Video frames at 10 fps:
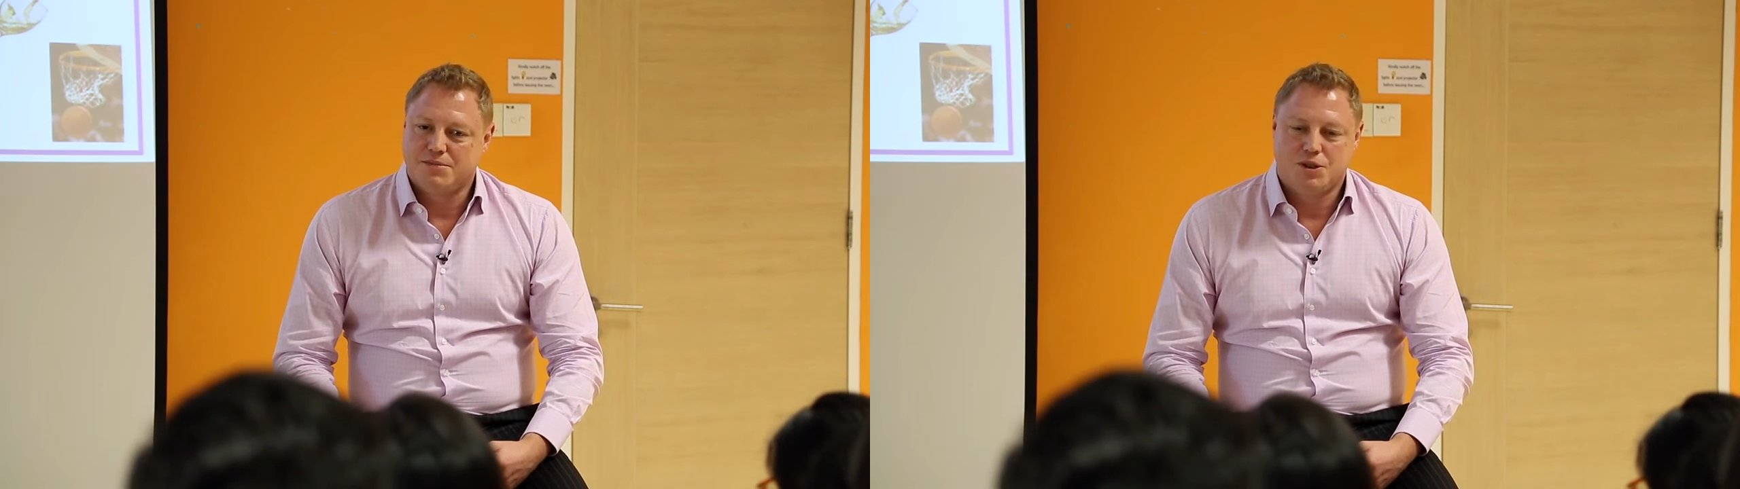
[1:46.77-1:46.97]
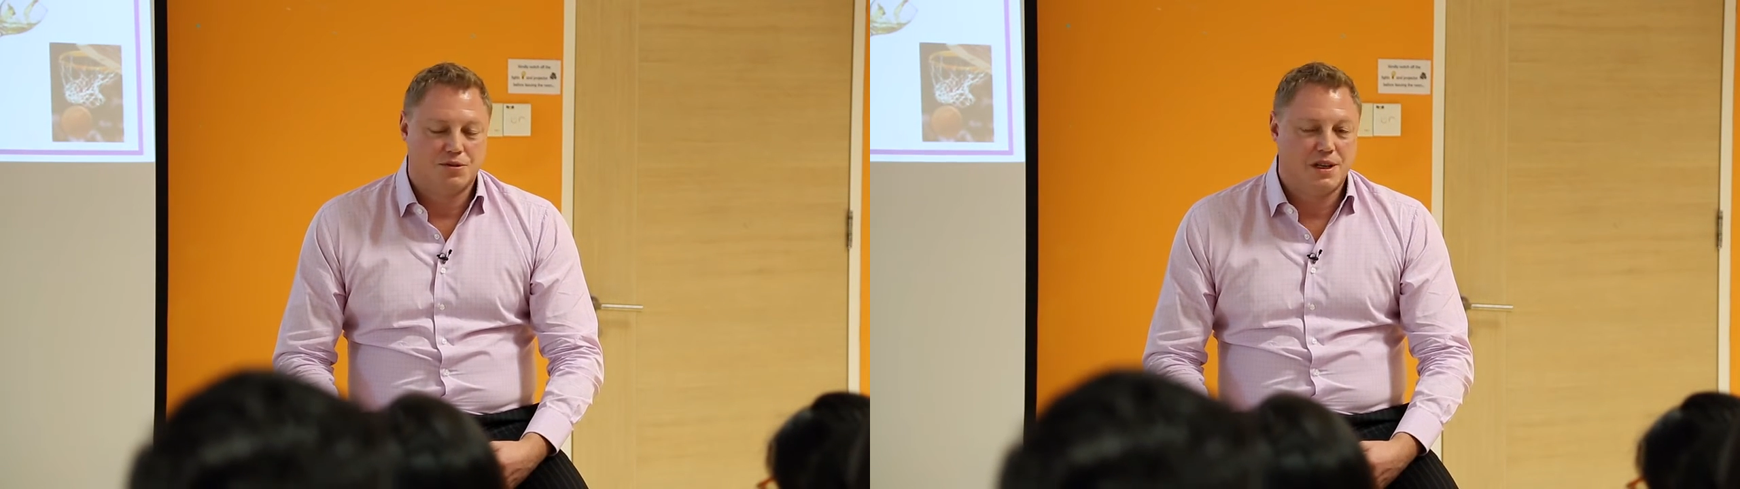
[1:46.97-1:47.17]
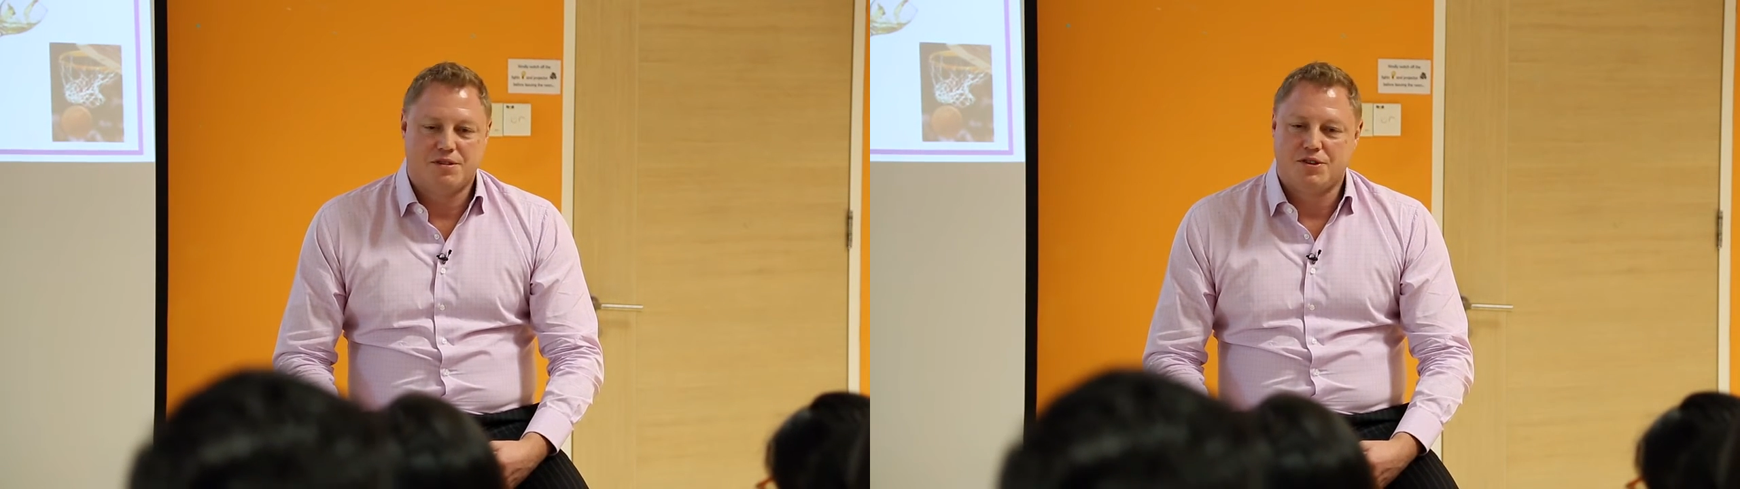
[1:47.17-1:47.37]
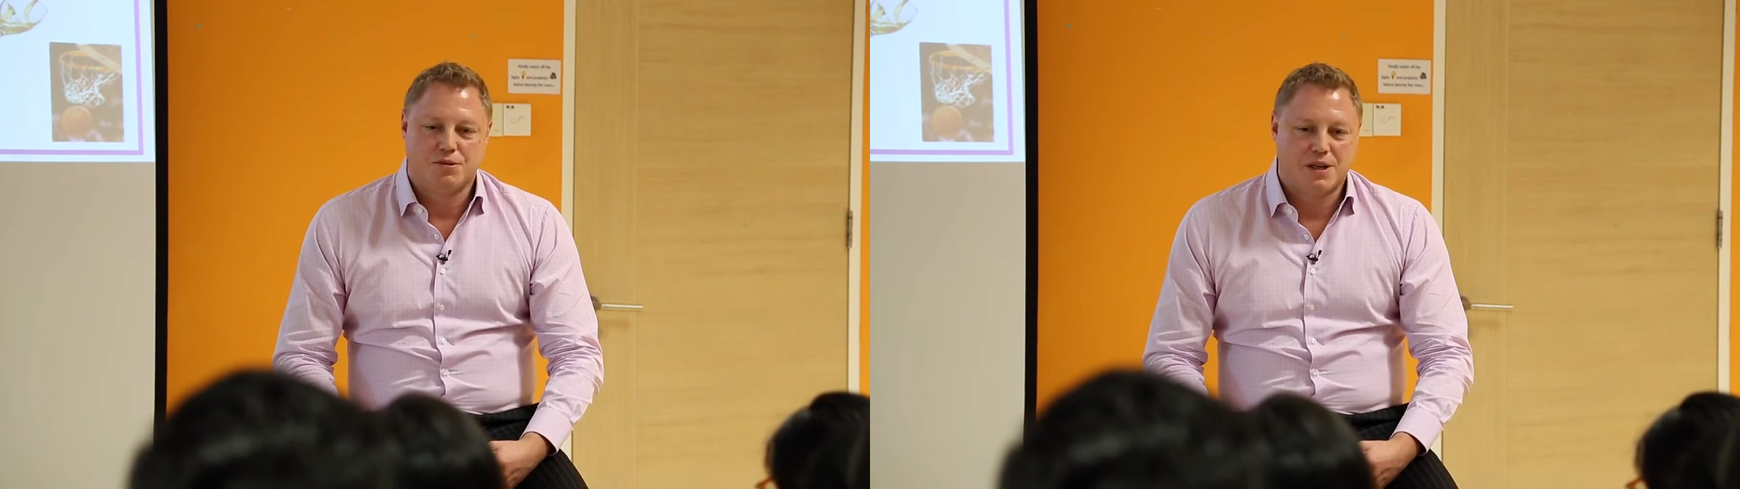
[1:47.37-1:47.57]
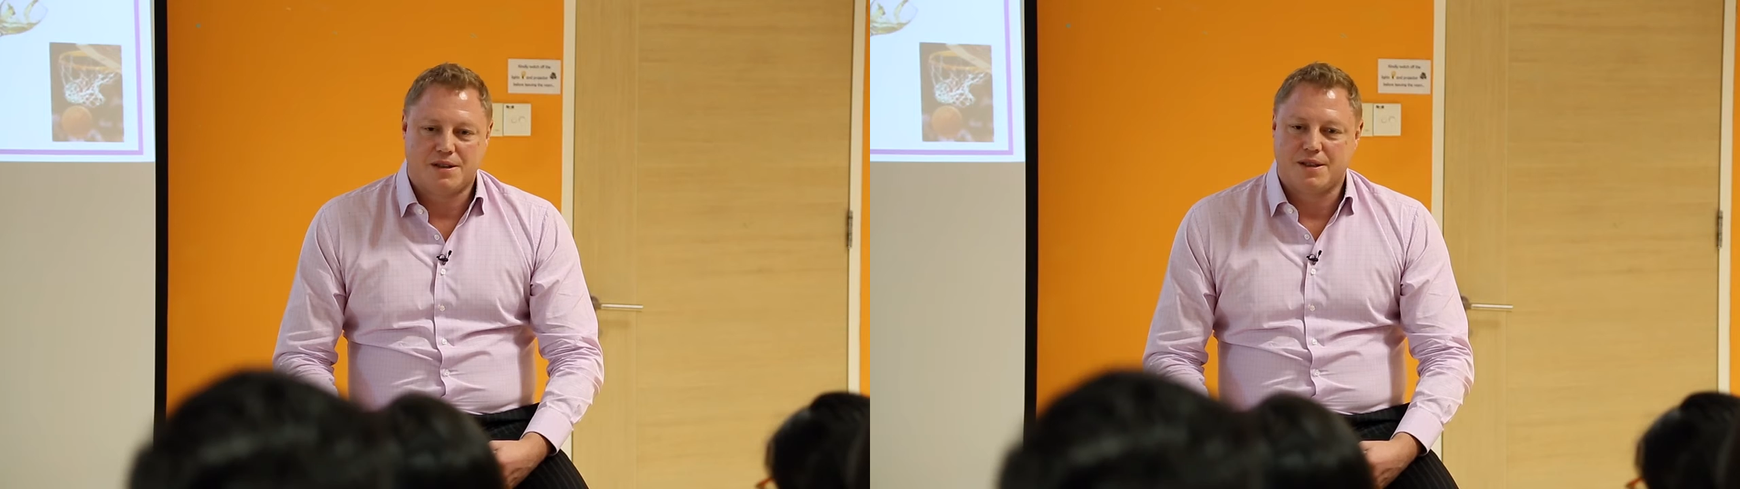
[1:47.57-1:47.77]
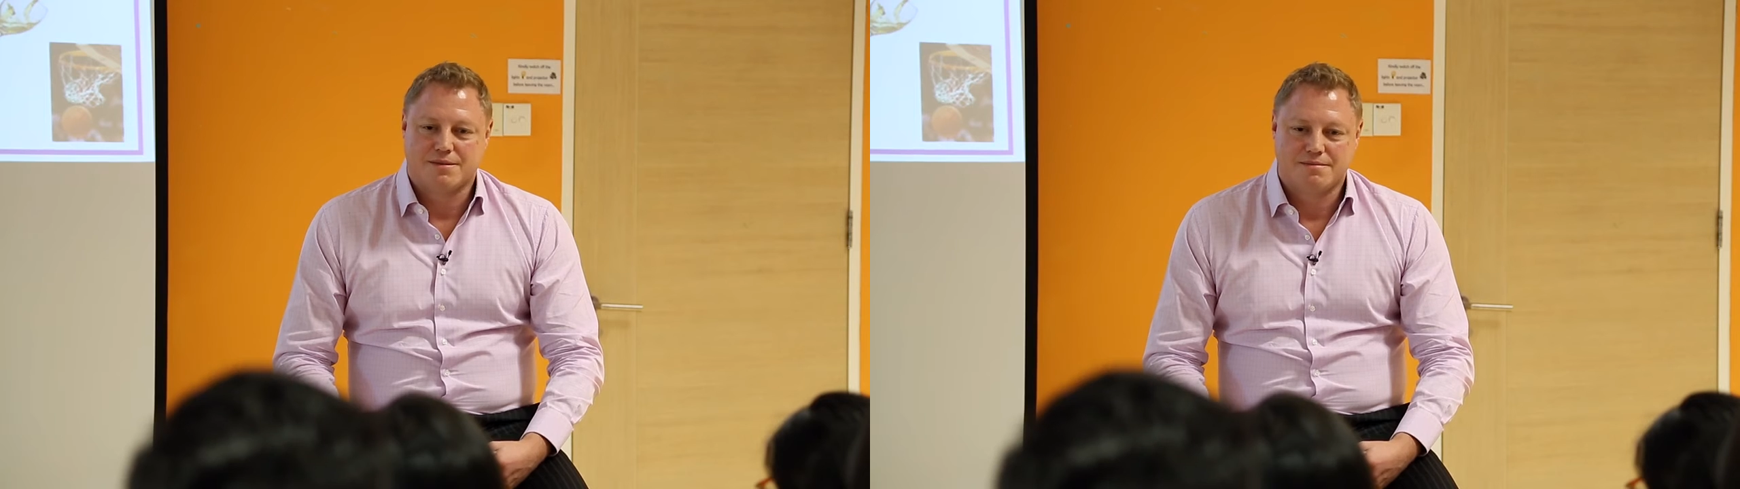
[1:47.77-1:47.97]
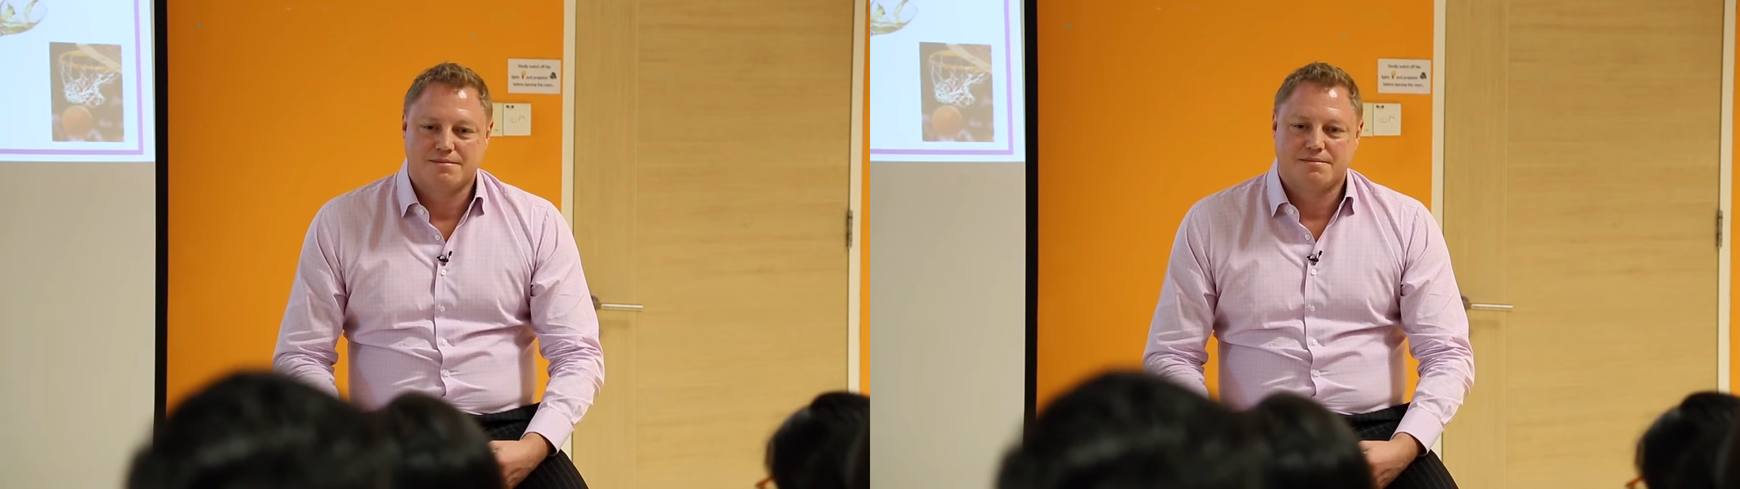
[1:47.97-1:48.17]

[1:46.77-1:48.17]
you'll never do anything.